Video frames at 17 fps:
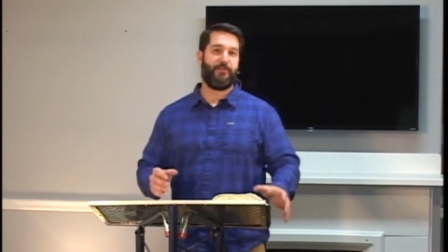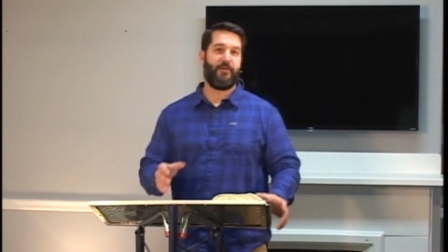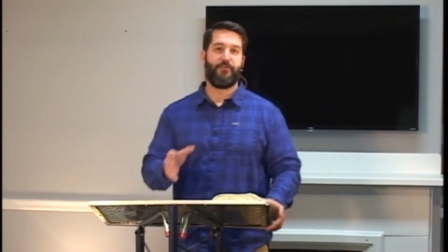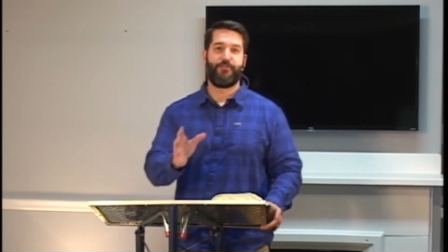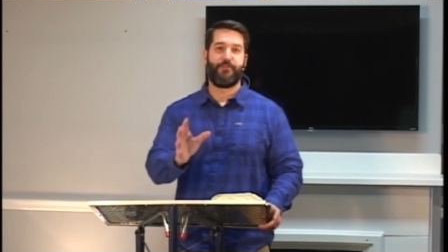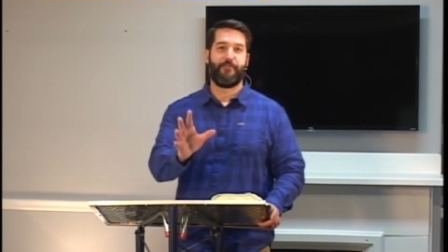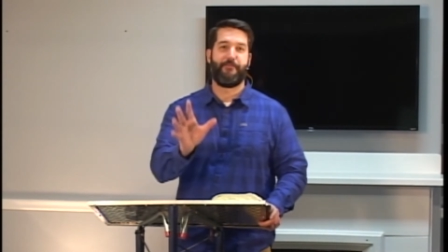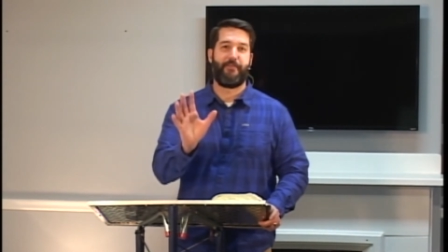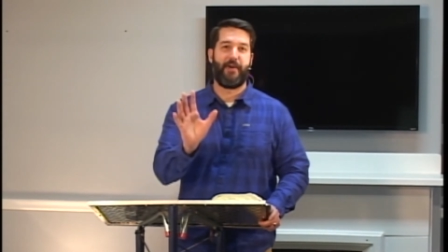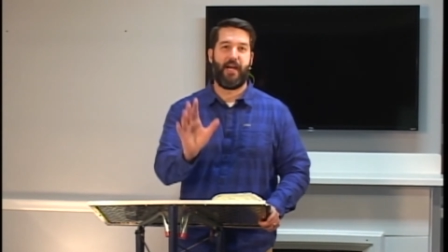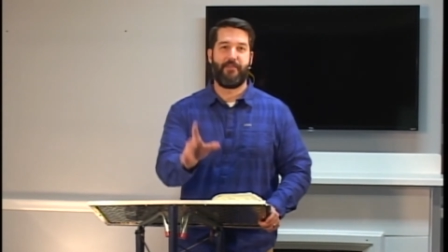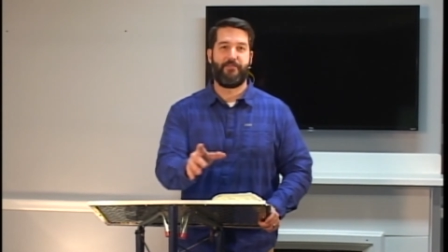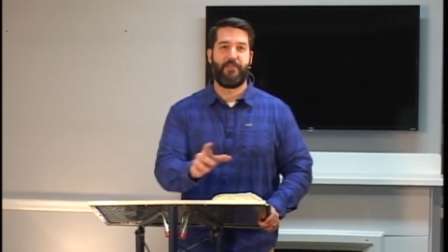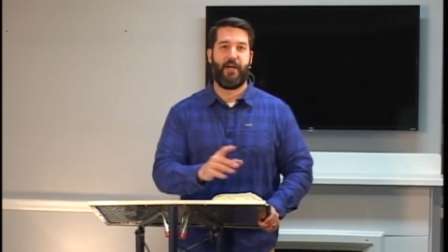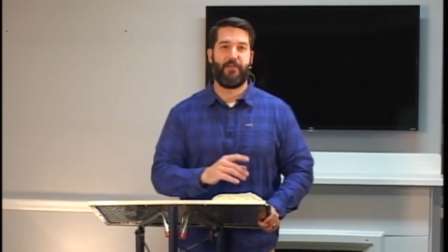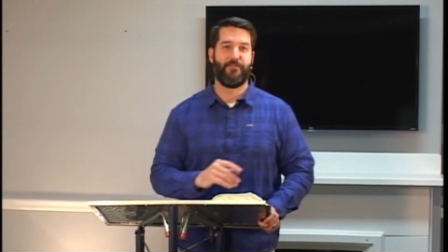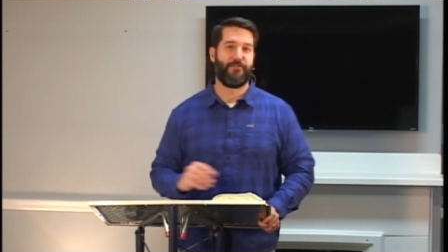There's your
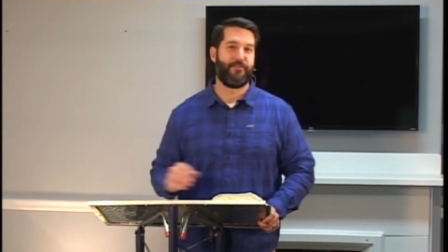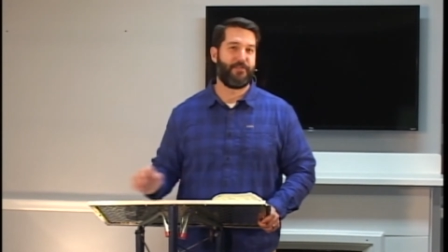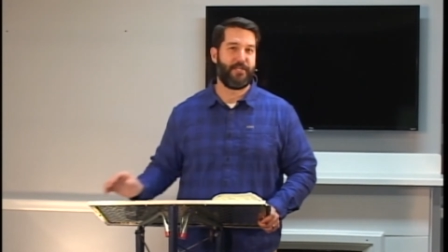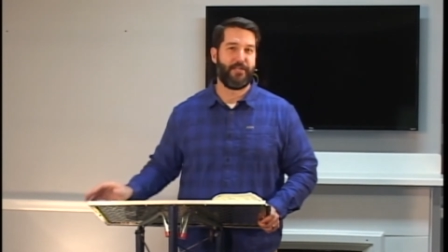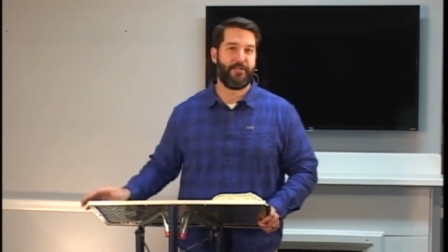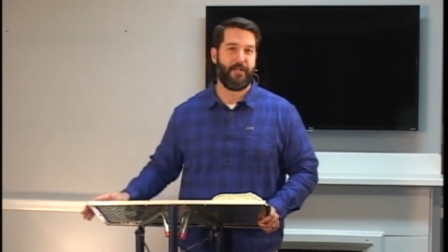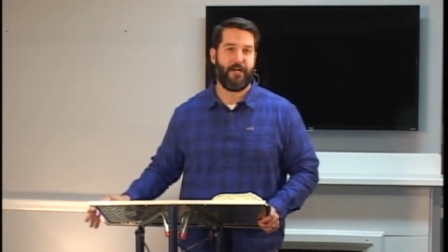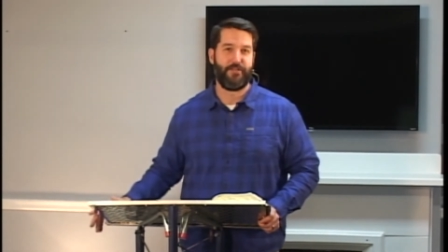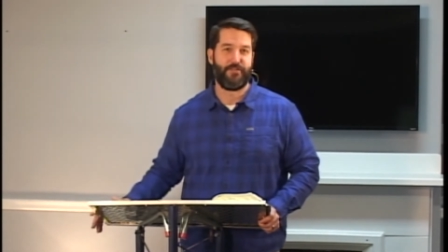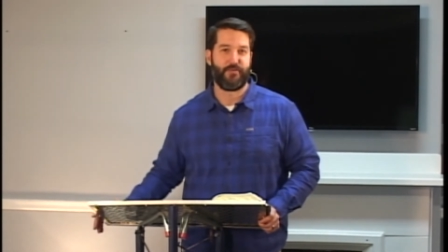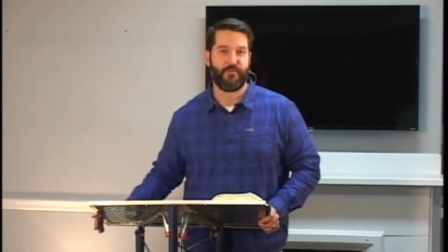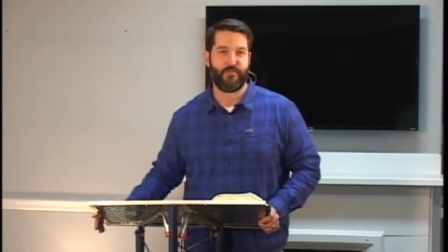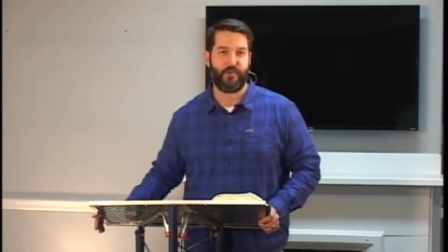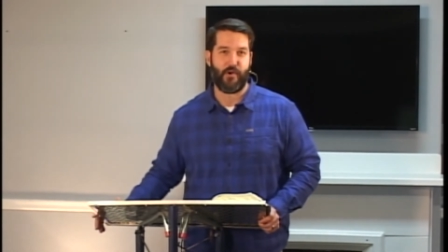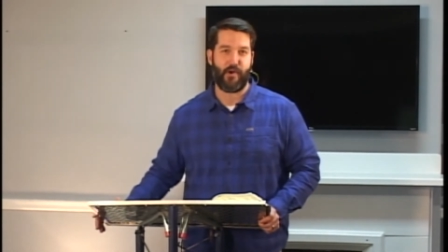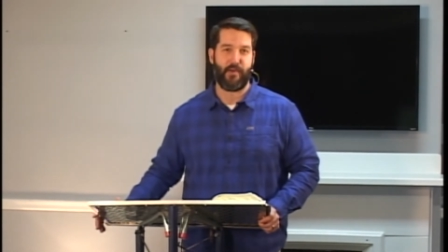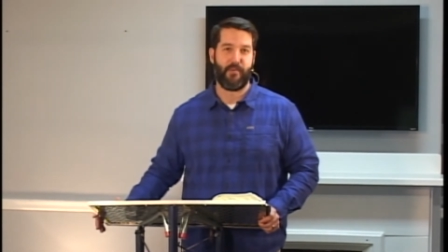$5 theological
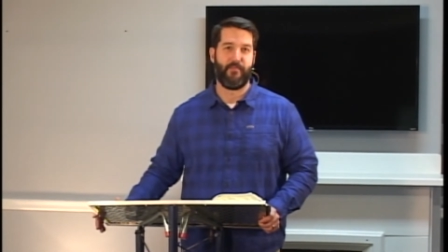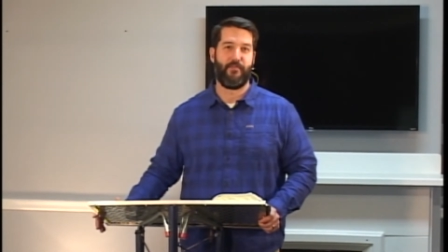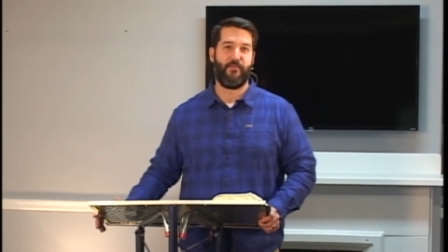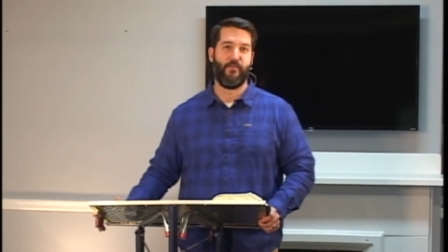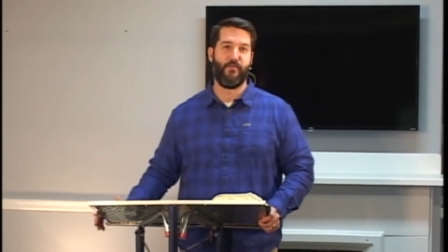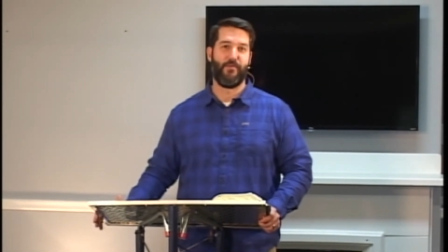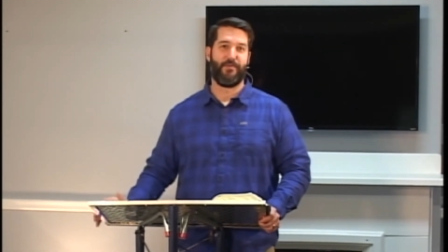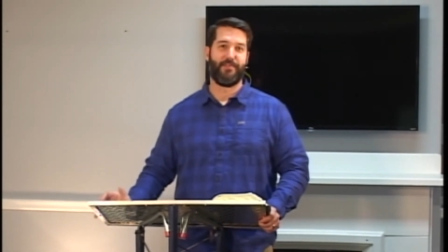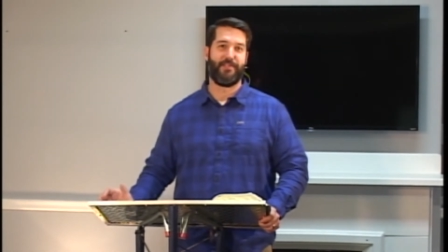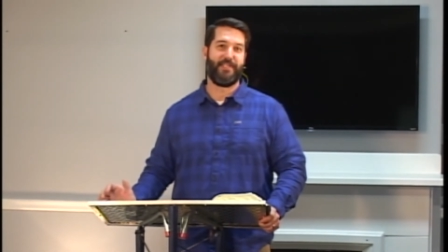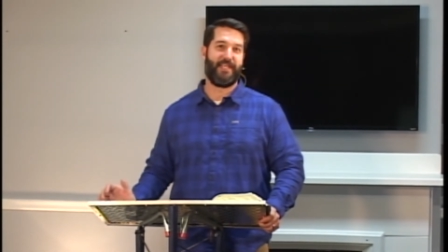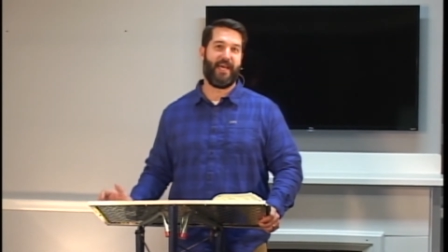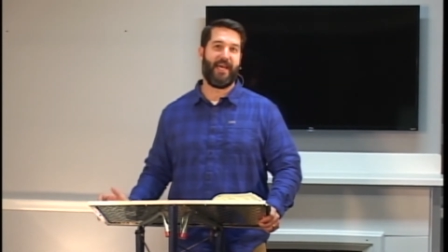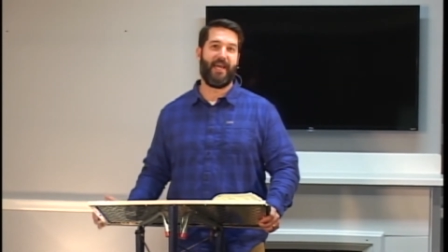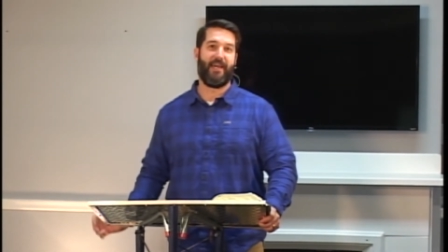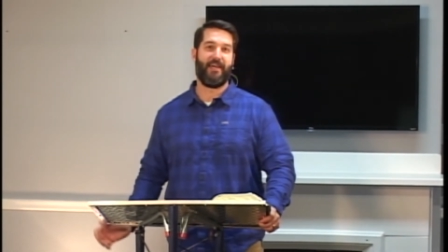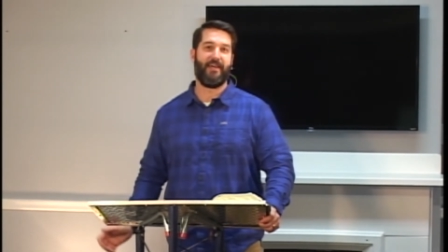term for the
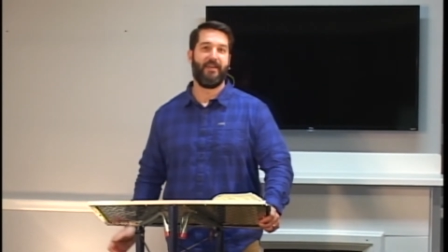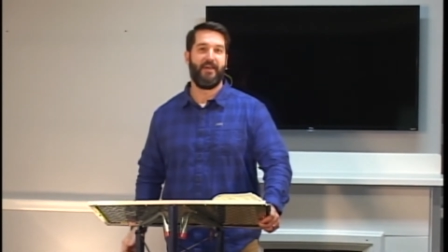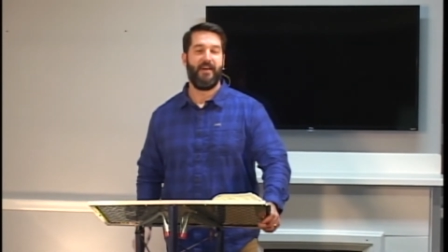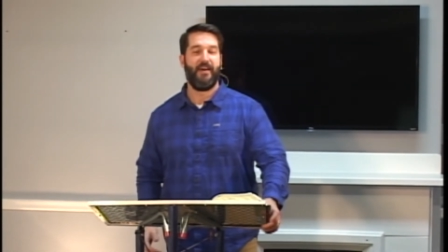day.